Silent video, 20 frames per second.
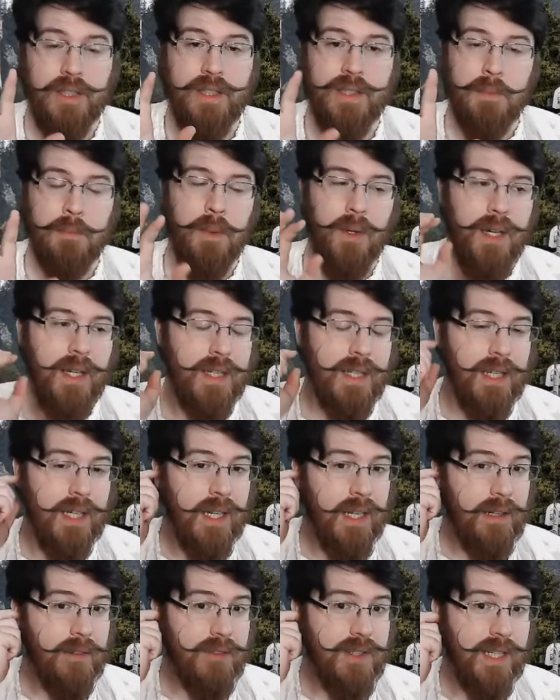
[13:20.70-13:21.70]
brandy
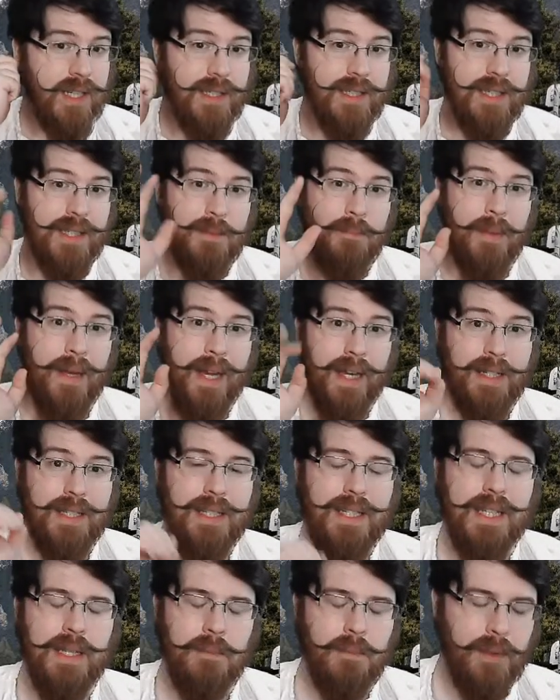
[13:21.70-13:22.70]
kind of takes a back
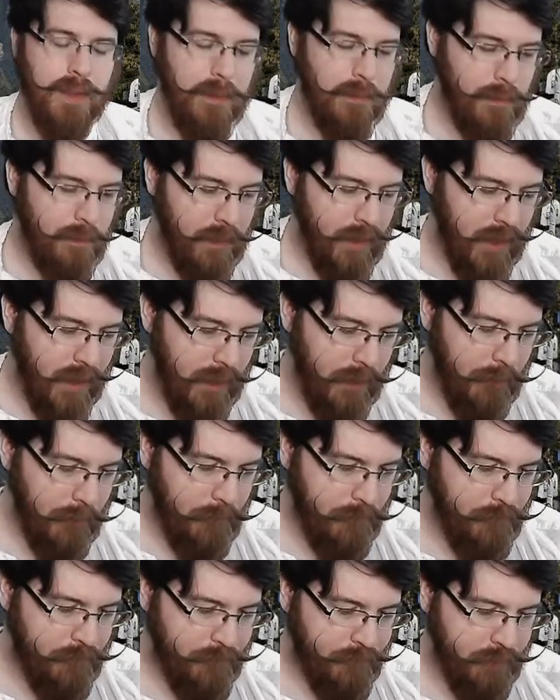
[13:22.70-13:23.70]
seat, but
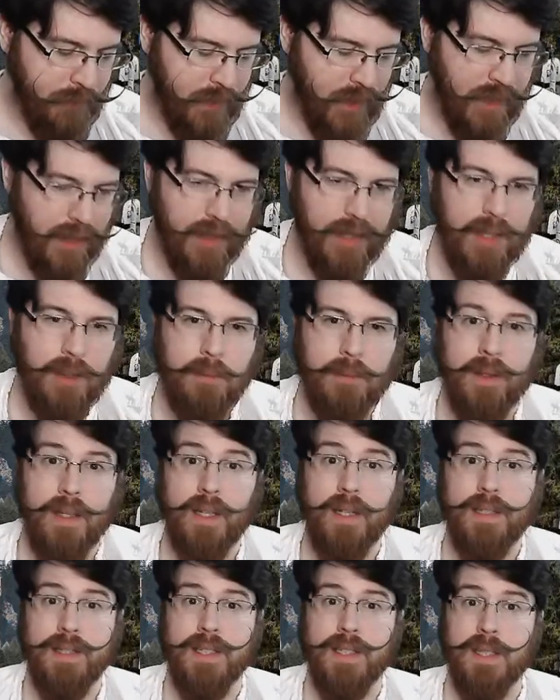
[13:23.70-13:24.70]
I think
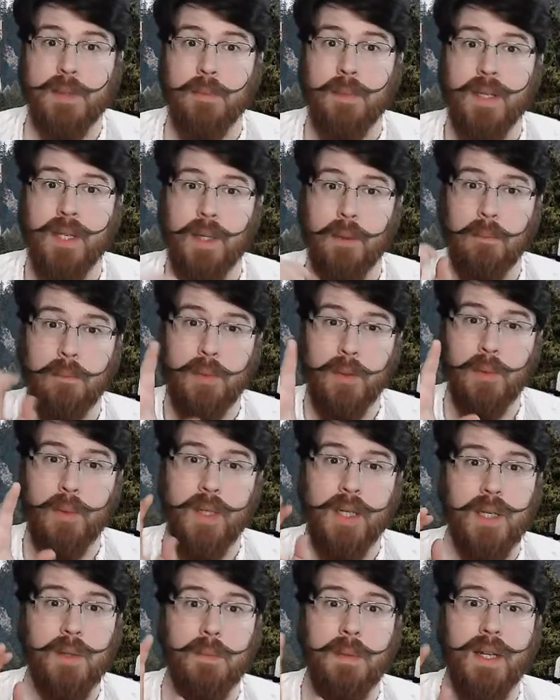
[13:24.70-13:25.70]
because it's being
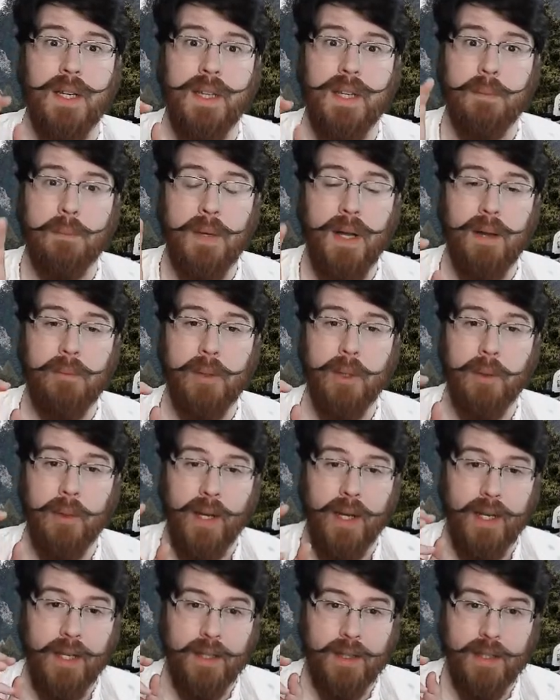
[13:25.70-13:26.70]
buoyed by the
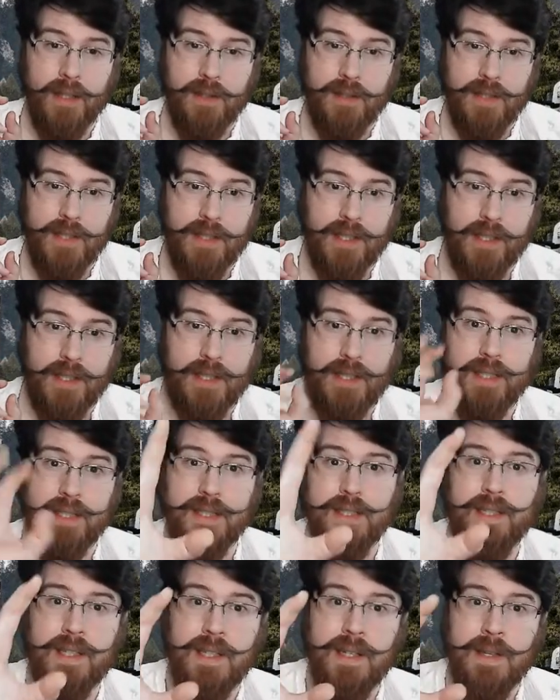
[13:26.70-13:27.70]
pomegranate, there's like
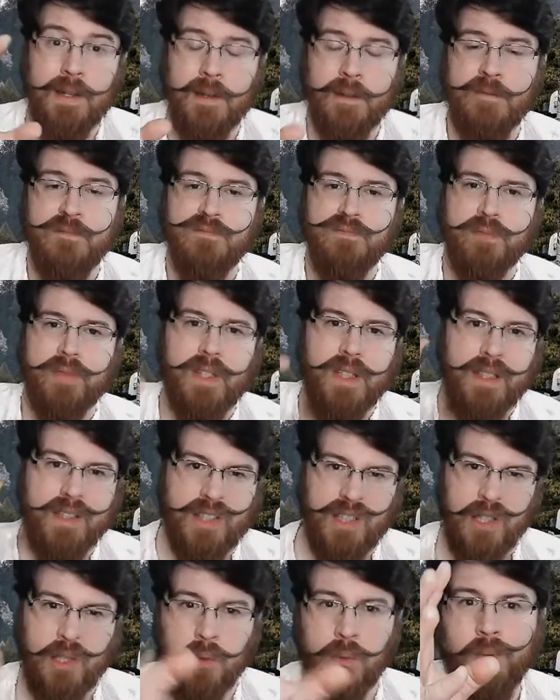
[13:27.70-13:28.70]
this, it's
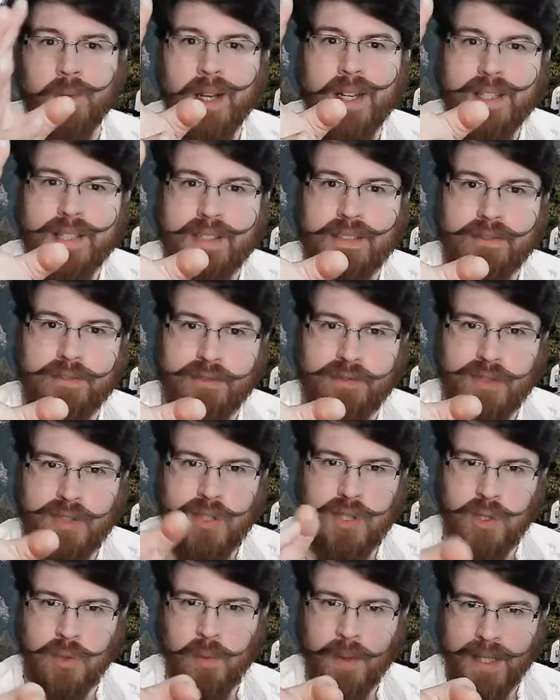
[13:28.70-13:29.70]
aggressive
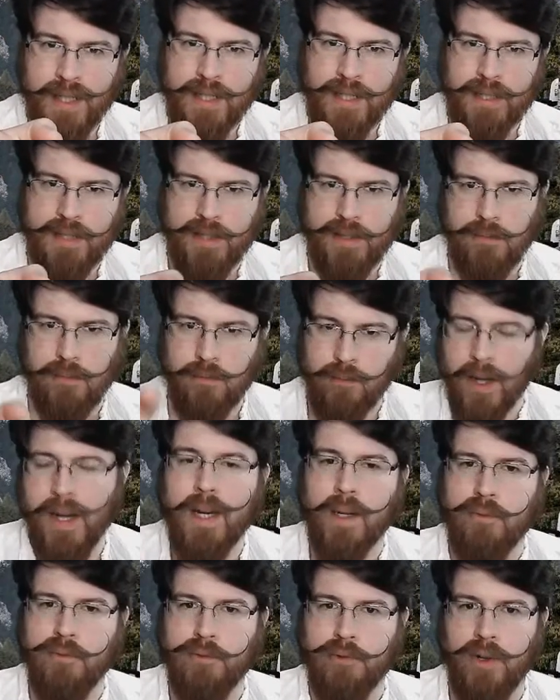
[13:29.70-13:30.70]
sweetness right
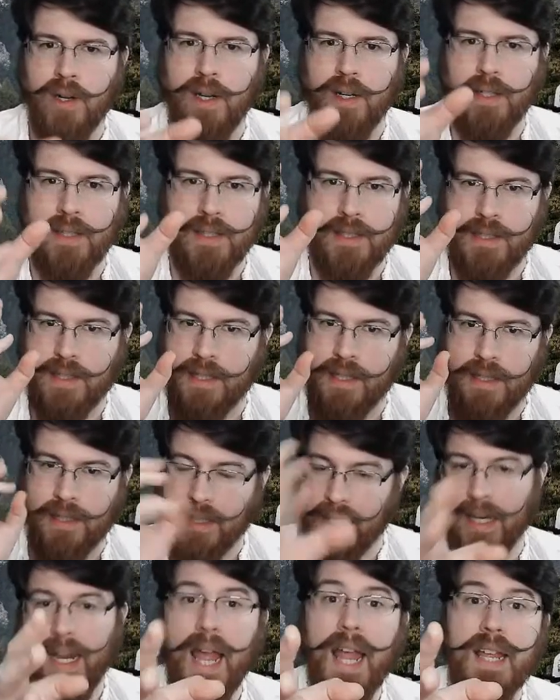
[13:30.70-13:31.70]
up front. It's saying
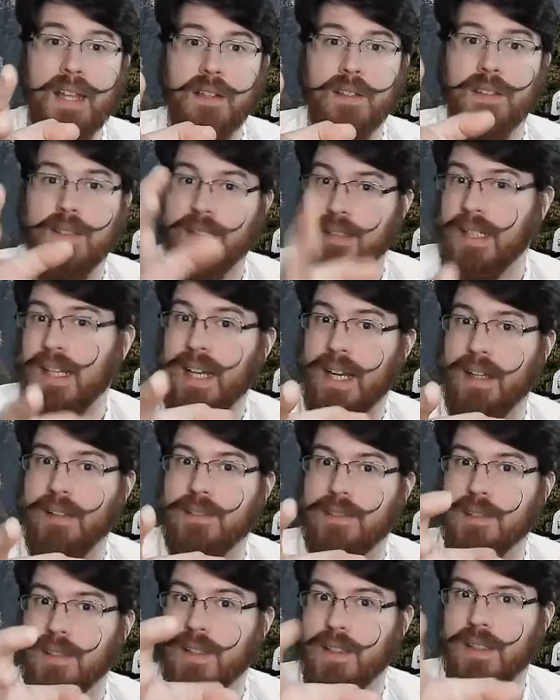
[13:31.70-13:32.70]
like, hey,
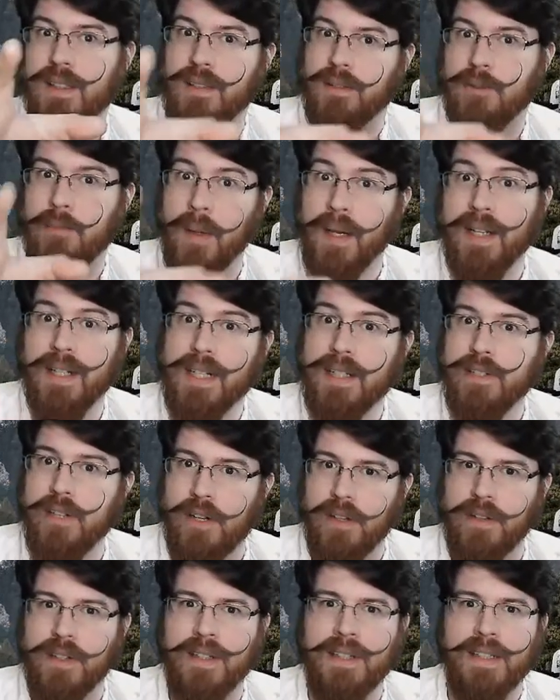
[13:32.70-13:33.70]
pay
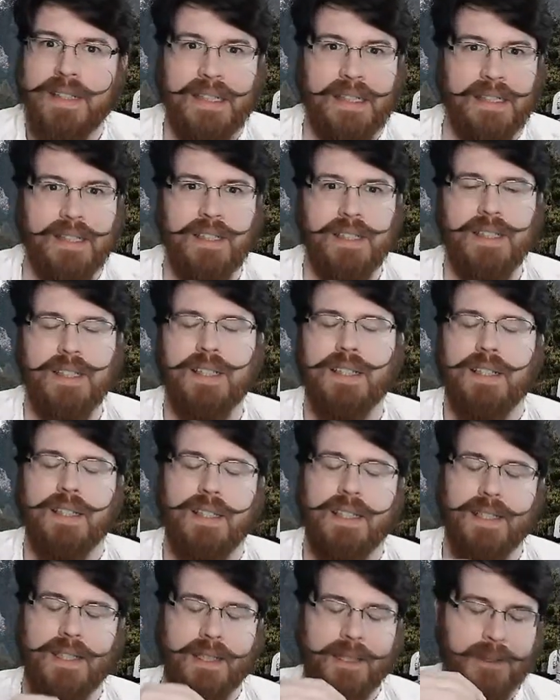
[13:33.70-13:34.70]
attention.
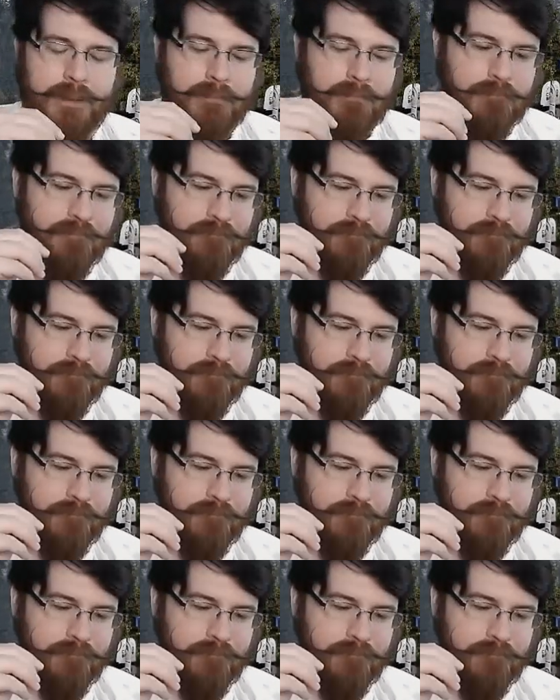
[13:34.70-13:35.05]
And